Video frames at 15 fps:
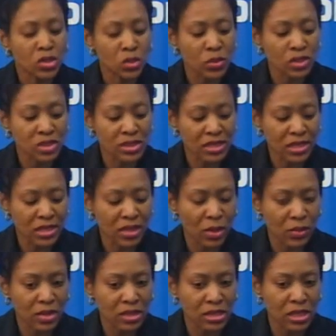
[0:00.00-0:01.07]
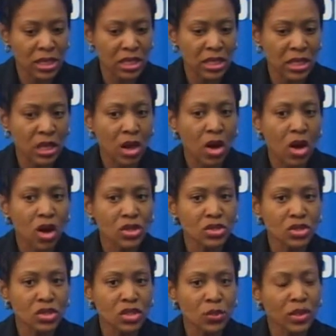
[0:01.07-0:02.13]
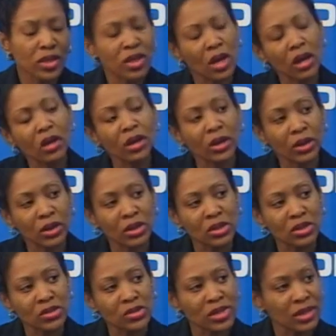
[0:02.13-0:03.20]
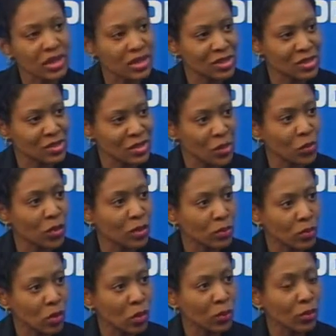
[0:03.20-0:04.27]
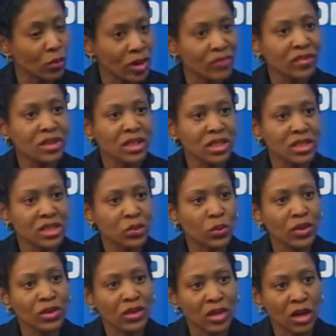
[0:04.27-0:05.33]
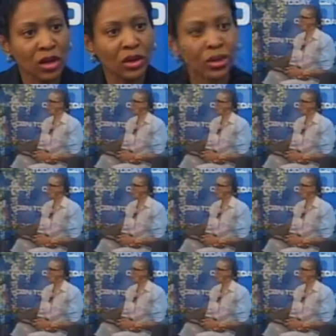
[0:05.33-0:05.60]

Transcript: So we see that. We see also, too, with young girls, and it's somewhat more prevalent with young